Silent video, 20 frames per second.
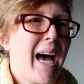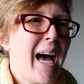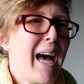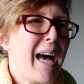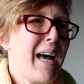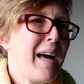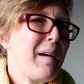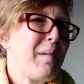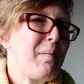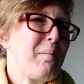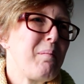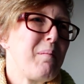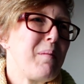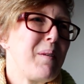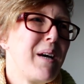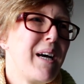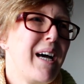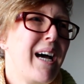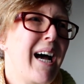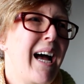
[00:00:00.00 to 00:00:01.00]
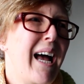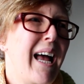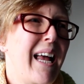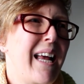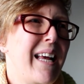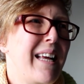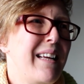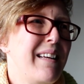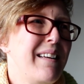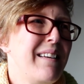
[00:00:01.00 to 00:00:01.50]

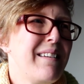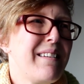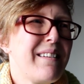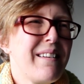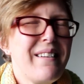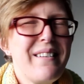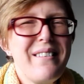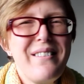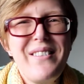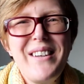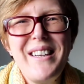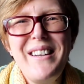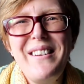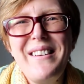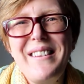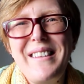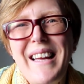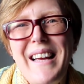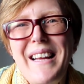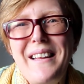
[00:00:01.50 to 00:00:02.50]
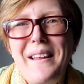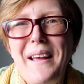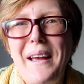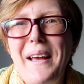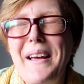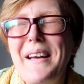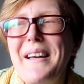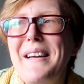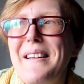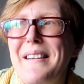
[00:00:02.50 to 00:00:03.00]
And when you say
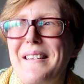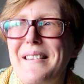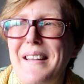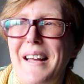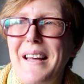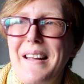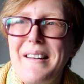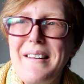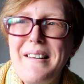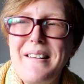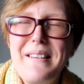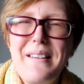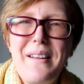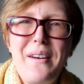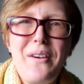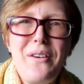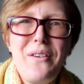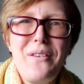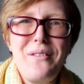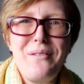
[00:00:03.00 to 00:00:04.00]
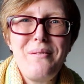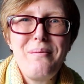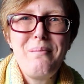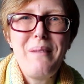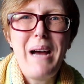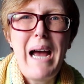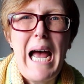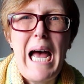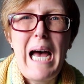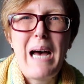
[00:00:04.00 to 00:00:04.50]
that, it sounds so
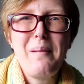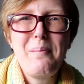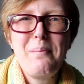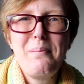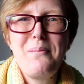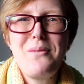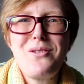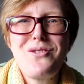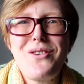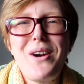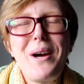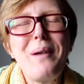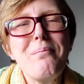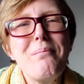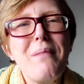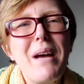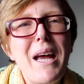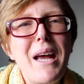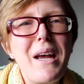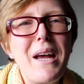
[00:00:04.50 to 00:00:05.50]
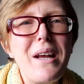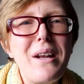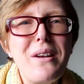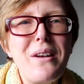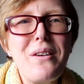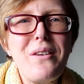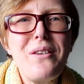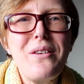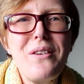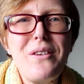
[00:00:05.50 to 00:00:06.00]
humdrum
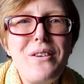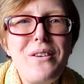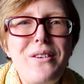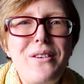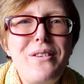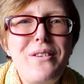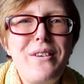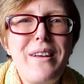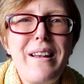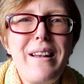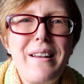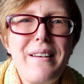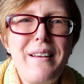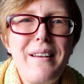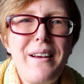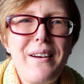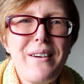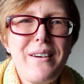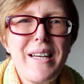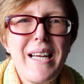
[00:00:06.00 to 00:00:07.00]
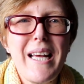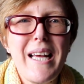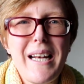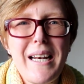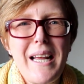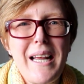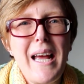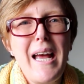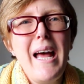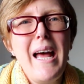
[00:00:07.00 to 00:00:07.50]
and
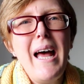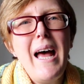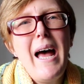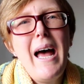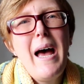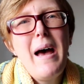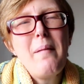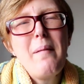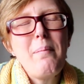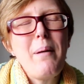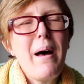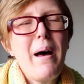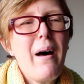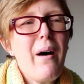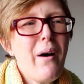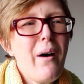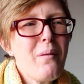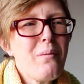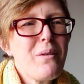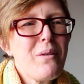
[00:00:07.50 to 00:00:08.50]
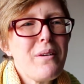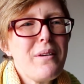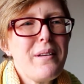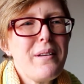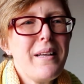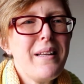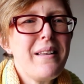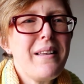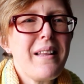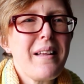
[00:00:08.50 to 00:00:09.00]
utilitarian, but I
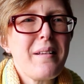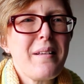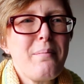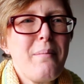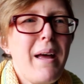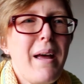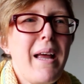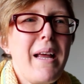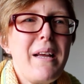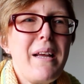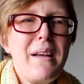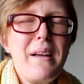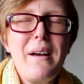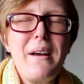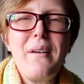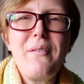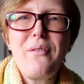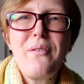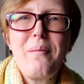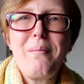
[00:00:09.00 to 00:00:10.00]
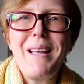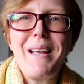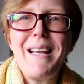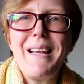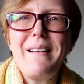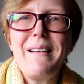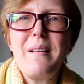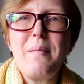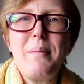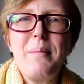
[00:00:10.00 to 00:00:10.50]
wanted this May for
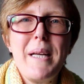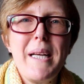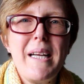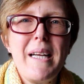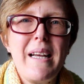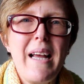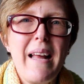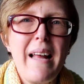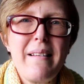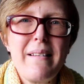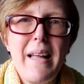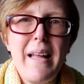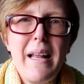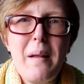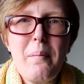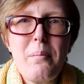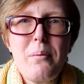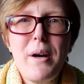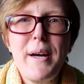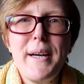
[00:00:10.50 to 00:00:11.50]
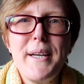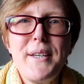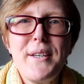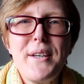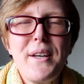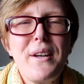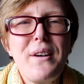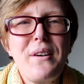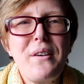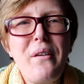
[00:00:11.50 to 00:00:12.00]
me to be a
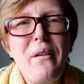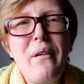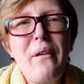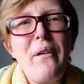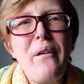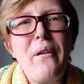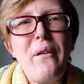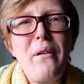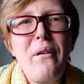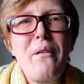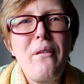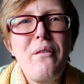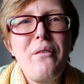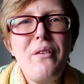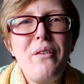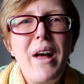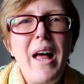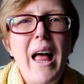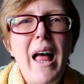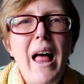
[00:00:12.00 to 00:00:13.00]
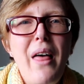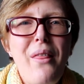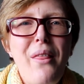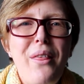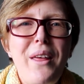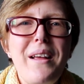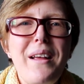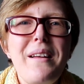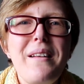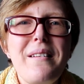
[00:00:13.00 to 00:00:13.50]
celebration of
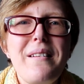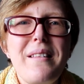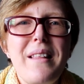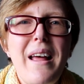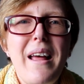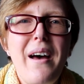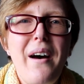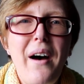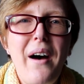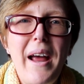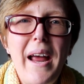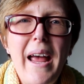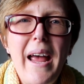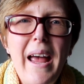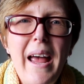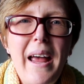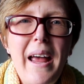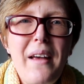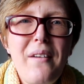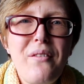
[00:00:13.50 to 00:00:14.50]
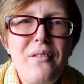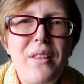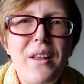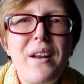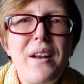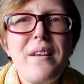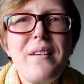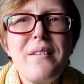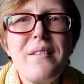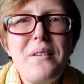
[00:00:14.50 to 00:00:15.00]
things that I have that
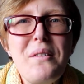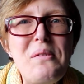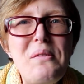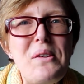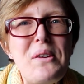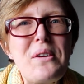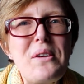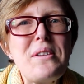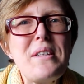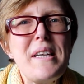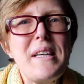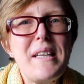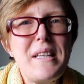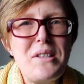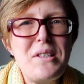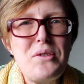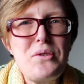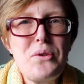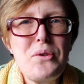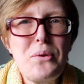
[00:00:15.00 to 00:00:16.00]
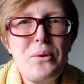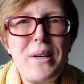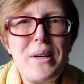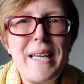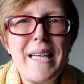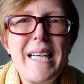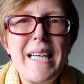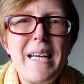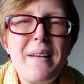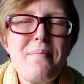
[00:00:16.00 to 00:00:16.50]
I still want to
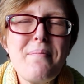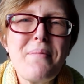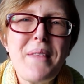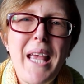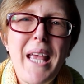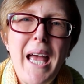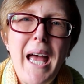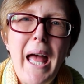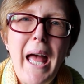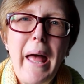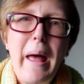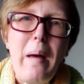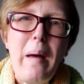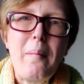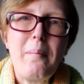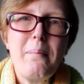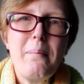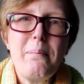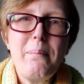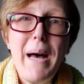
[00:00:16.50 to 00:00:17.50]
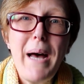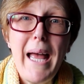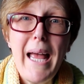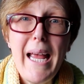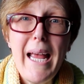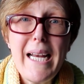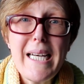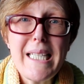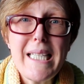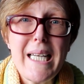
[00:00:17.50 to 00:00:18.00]
enjoy, but
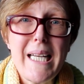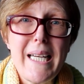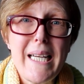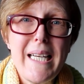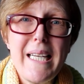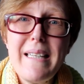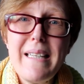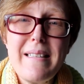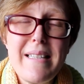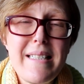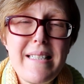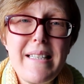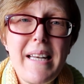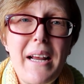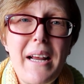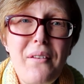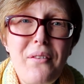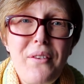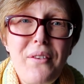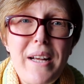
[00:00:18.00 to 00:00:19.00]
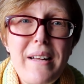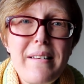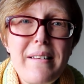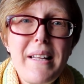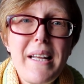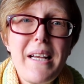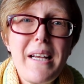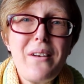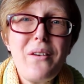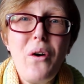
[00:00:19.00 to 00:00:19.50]
actually just need
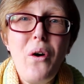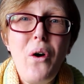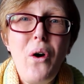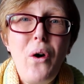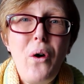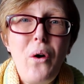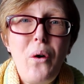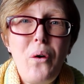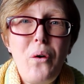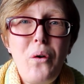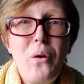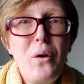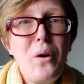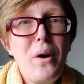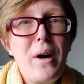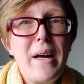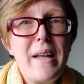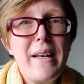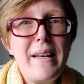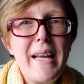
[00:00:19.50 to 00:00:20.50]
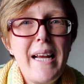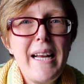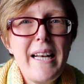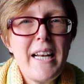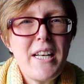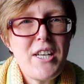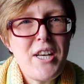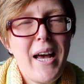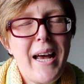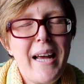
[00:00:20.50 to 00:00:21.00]
fixing or need
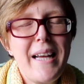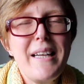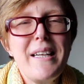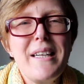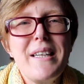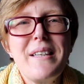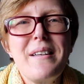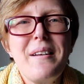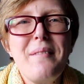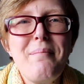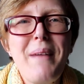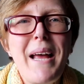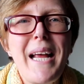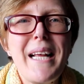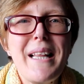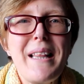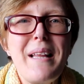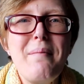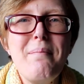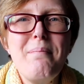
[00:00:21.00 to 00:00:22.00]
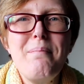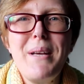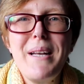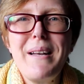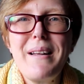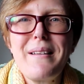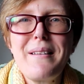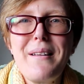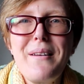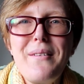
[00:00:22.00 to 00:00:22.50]
a change to make them
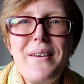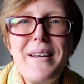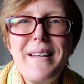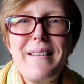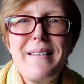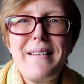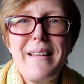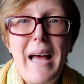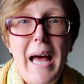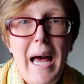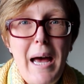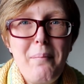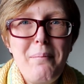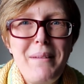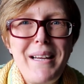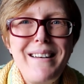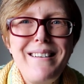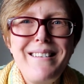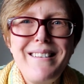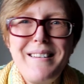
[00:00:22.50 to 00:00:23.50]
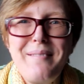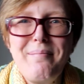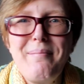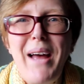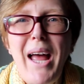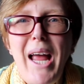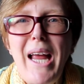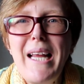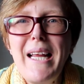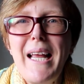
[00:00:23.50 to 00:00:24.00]
better. So it's amending
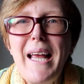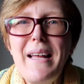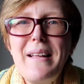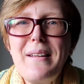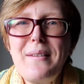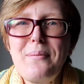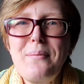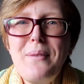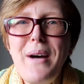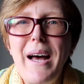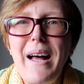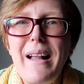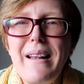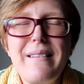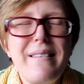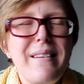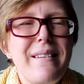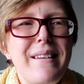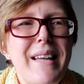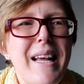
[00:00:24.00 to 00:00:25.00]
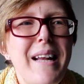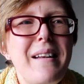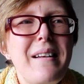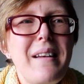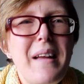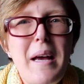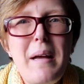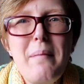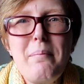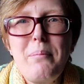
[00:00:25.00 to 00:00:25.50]
May as well, just need
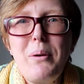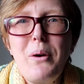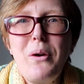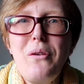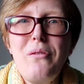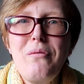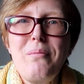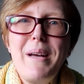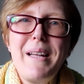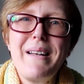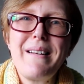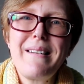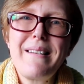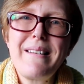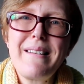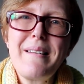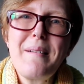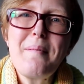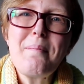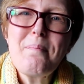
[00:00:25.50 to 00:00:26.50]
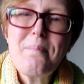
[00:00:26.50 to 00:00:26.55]
improvements.